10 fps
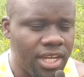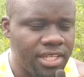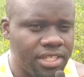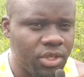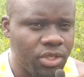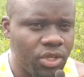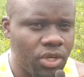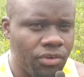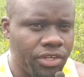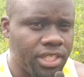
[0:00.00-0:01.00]
that is called
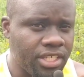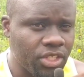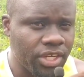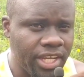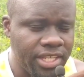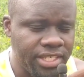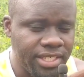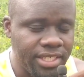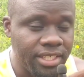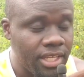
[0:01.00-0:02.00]
retention
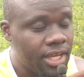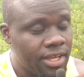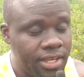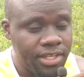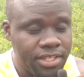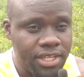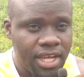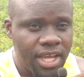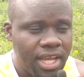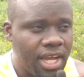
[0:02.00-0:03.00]
editing is
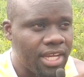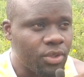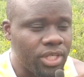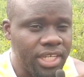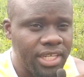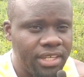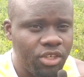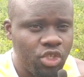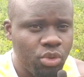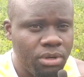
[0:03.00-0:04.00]
a ugandan
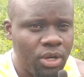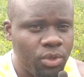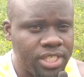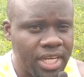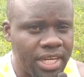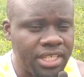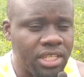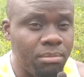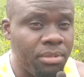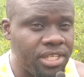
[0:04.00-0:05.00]
youtuber who is
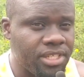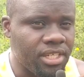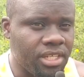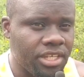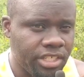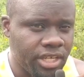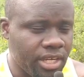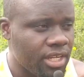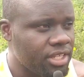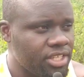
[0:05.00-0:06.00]
currently based in
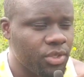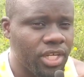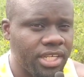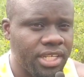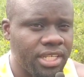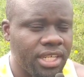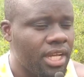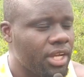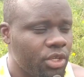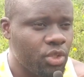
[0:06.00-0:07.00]
kenya this ugandan
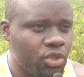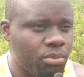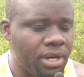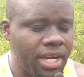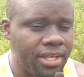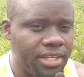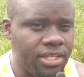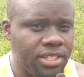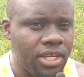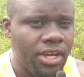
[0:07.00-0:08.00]
youtuber
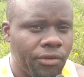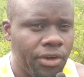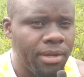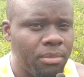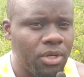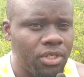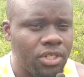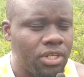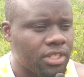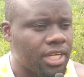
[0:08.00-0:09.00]
is raymond
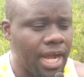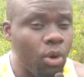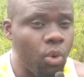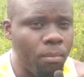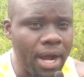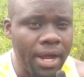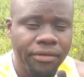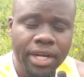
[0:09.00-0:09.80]
Kahuma.